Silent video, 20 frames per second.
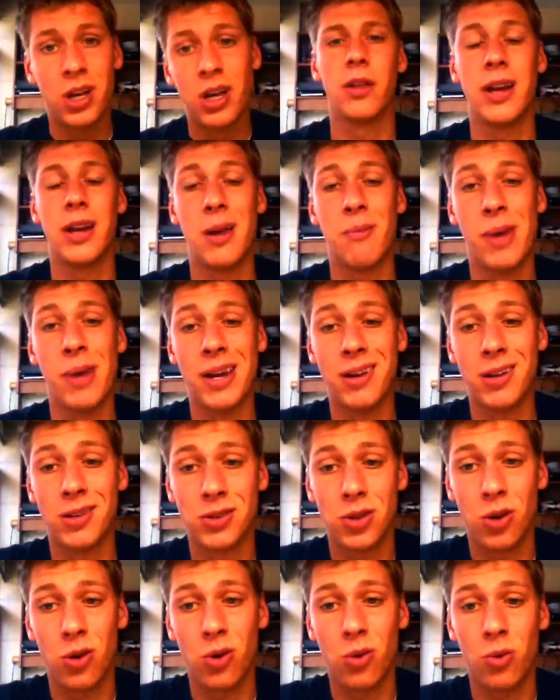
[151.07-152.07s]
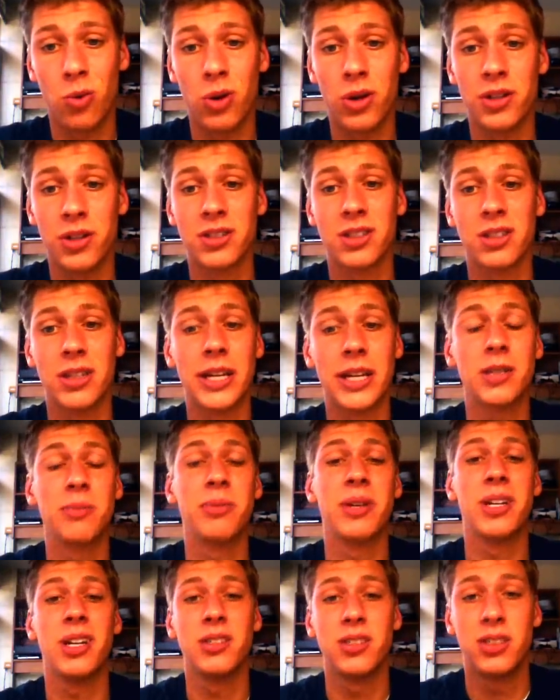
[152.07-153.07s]
The name maintenance hole was selected
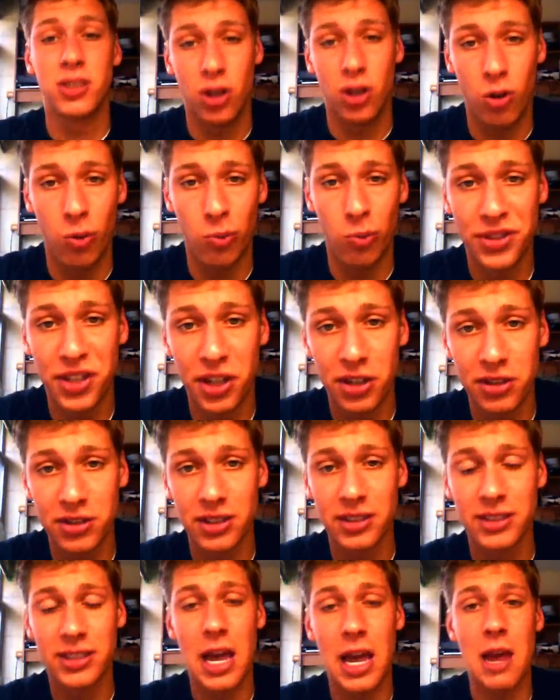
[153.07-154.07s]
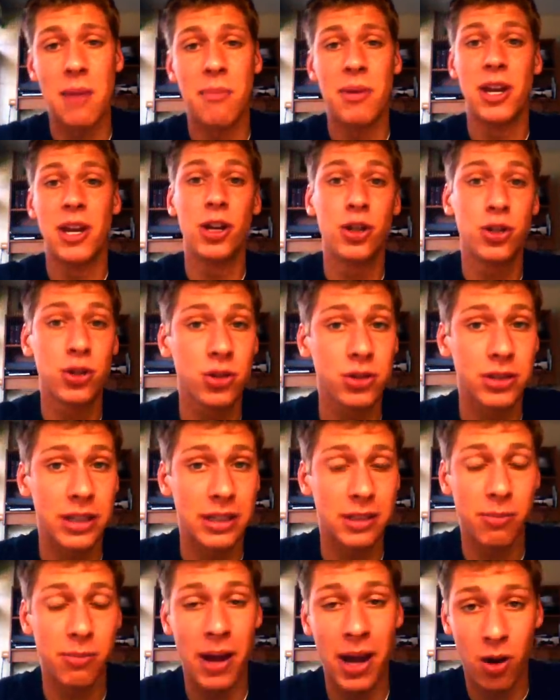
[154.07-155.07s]
because the term shares the same initials
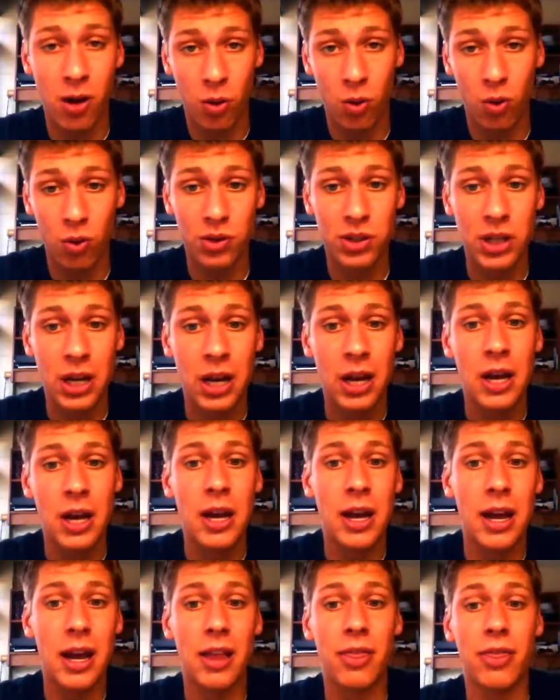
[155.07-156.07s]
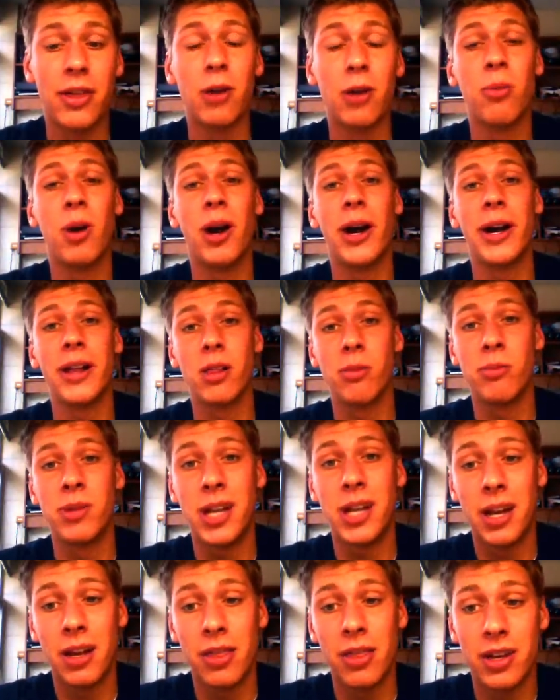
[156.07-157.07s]
as manholes, and thereby
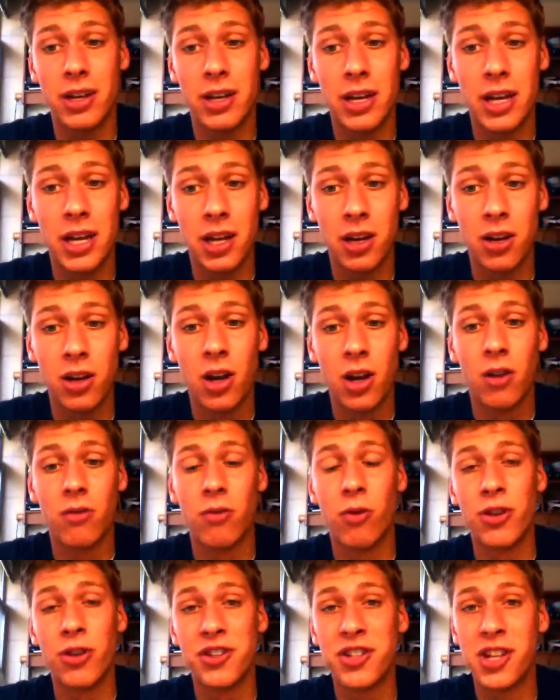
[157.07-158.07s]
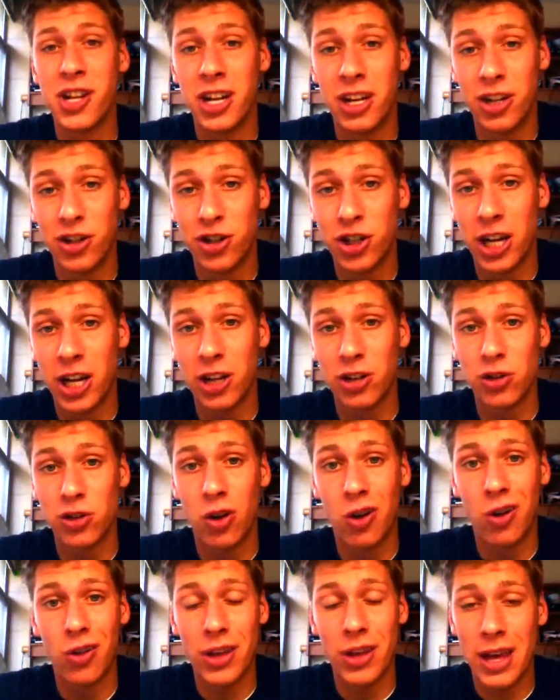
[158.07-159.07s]
eliminating the need for the city to change
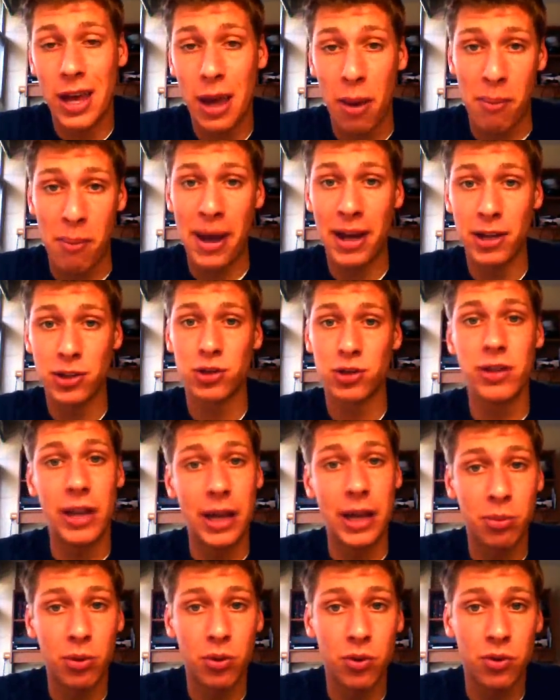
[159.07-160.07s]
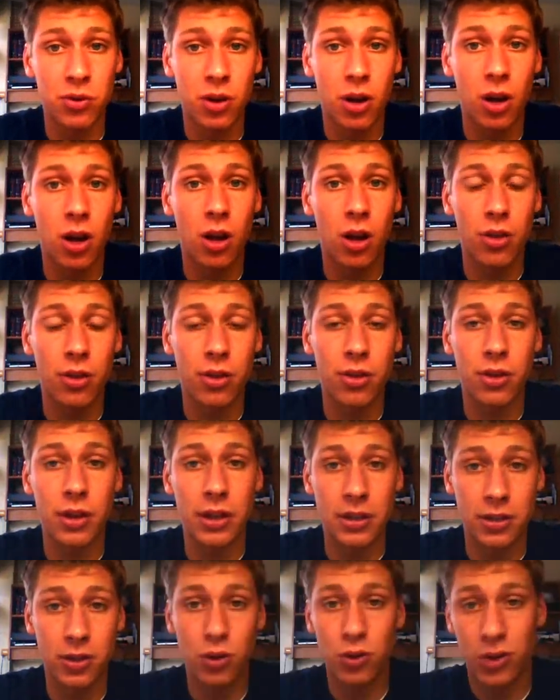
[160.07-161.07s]
all the MH labels on
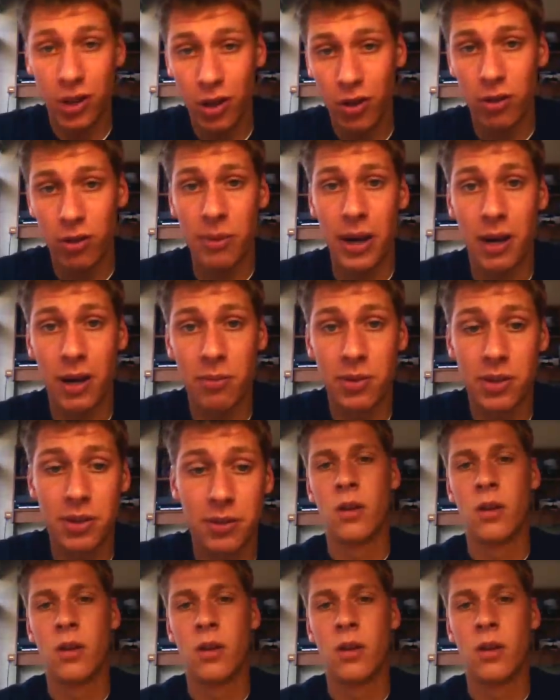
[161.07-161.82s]
its utility maps.